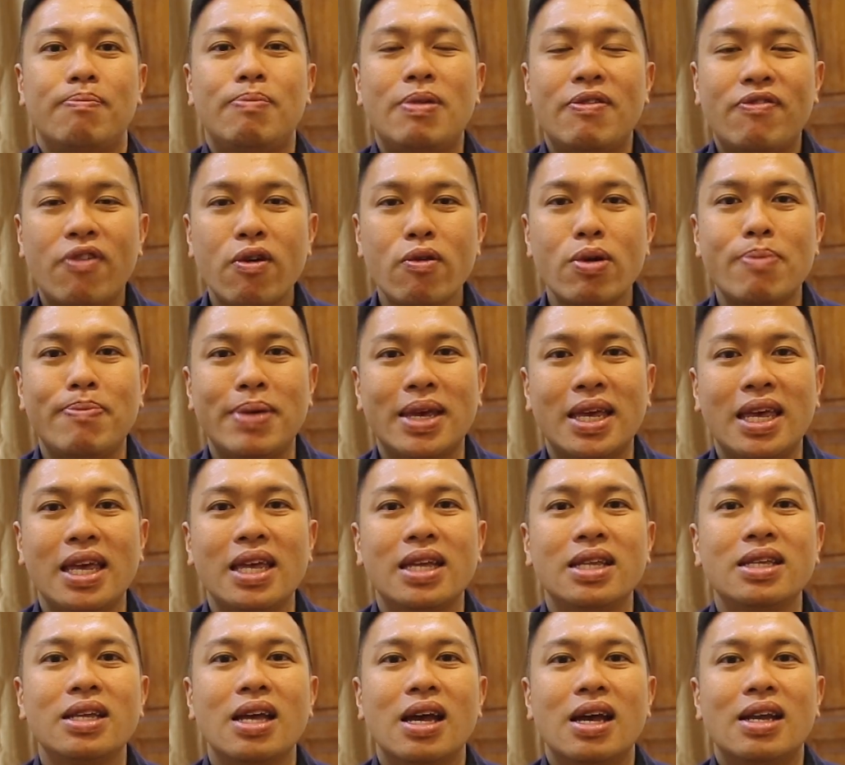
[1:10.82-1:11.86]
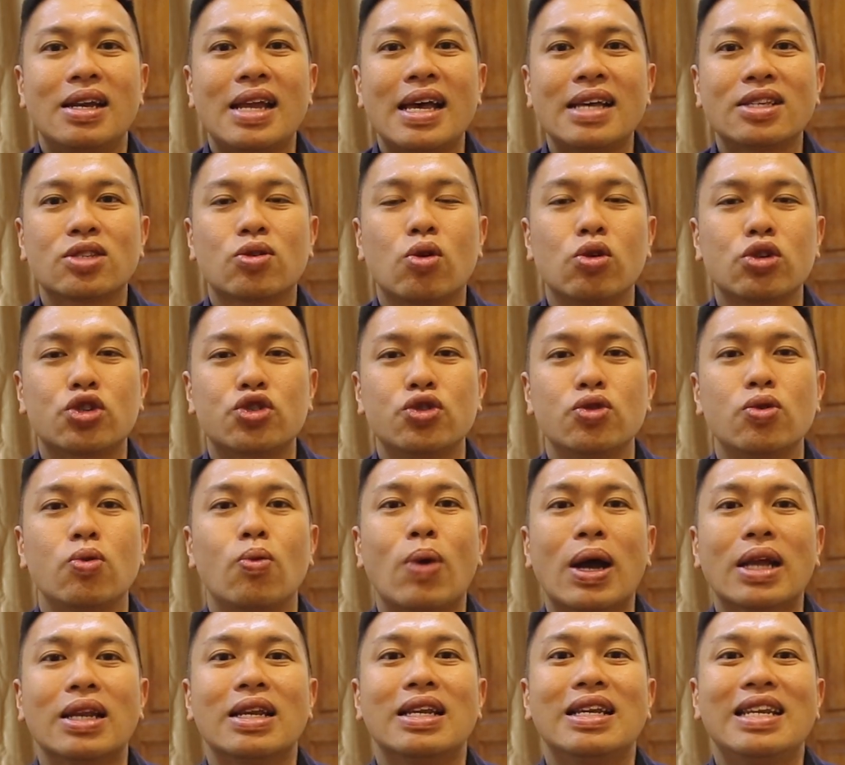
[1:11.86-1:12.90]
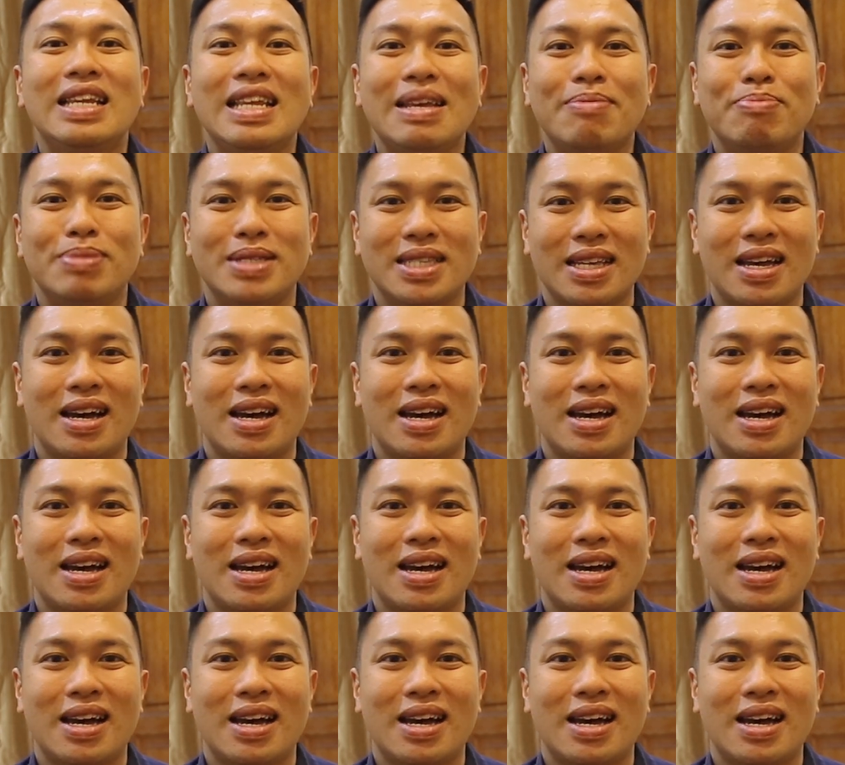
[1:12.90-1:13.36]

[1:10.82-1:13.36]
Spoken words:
Before we begin, let's go through what LEAPS